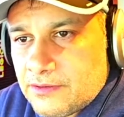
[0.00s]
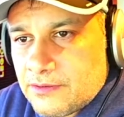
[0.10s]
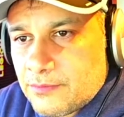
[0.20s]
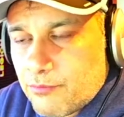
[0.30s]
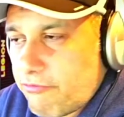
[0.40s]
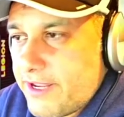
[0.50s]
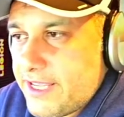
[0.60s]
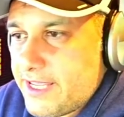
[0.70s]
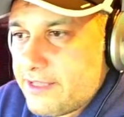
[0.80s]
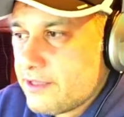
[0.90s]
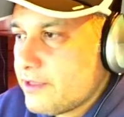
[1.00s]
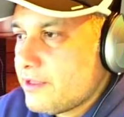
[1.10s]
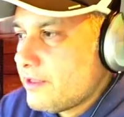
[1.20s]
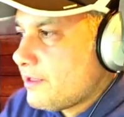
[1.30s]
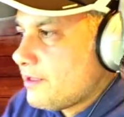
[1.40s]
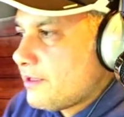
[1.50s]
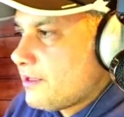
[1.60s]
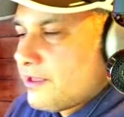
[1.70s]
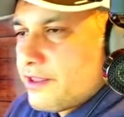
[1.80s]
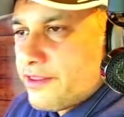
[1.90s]
Bringing
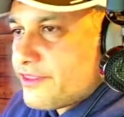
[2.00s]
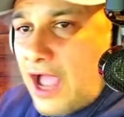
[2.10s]
the